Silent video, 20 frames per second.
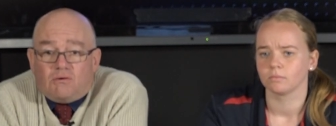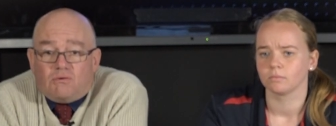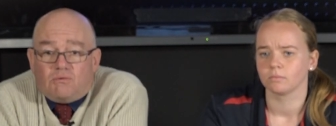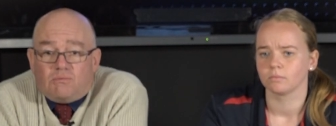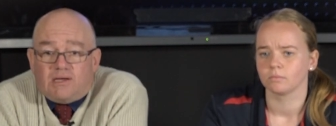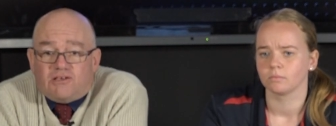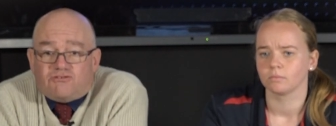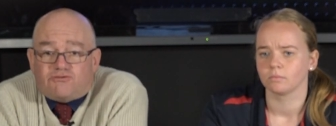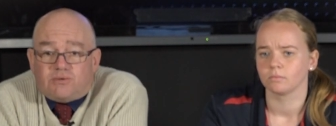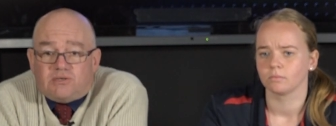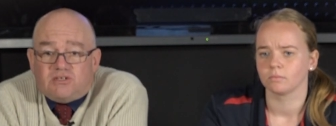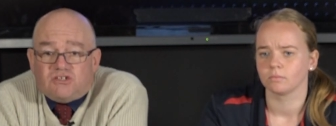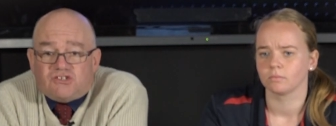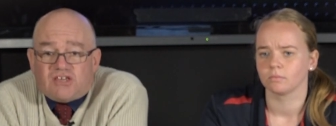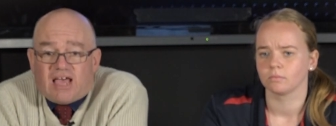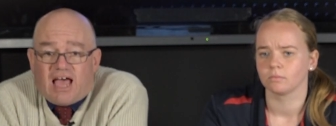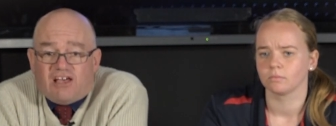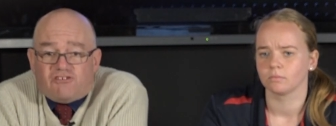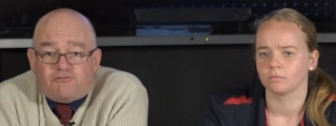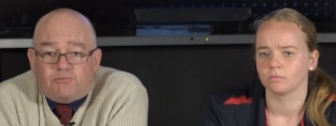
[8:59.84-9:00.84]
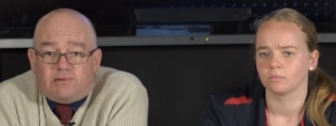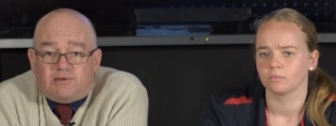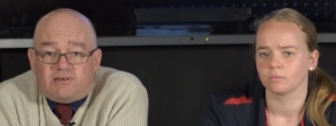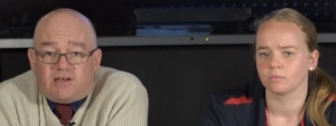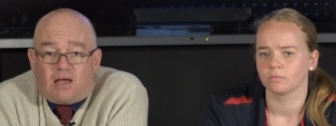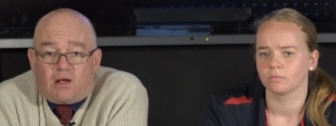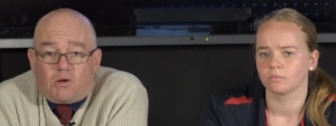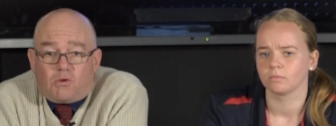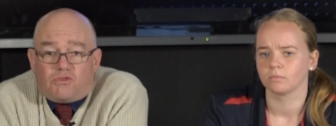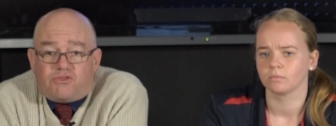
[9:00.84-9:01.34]
Speaker 1: which was
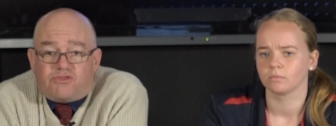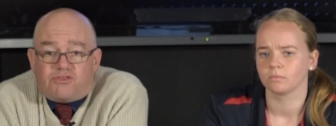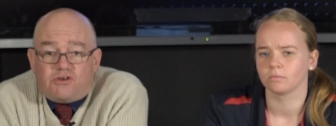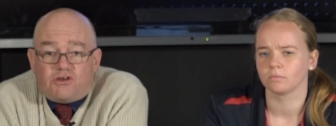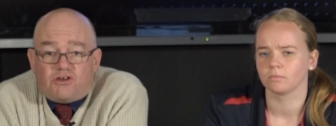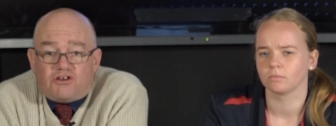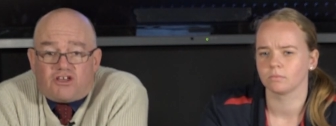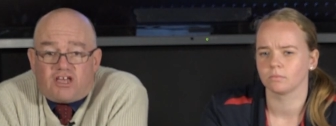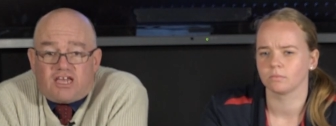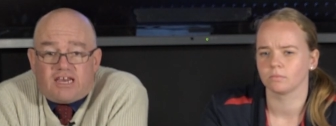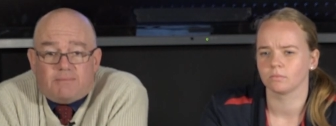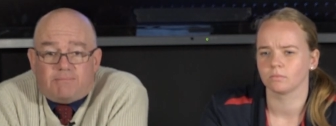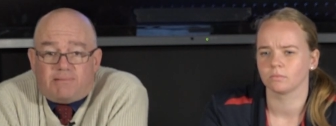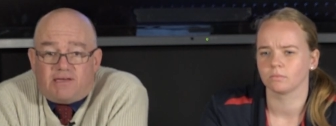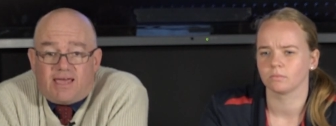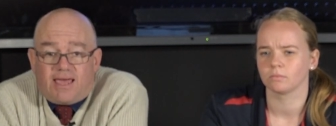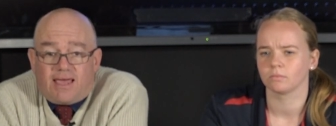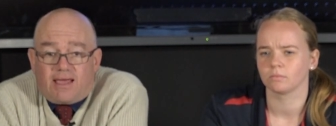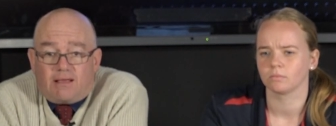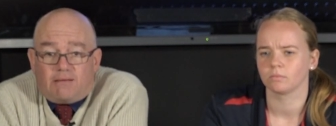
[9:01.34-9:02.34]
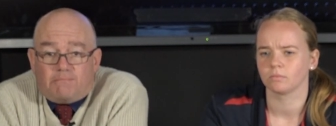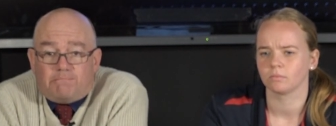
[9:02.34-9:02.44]
Aspendale 13 being,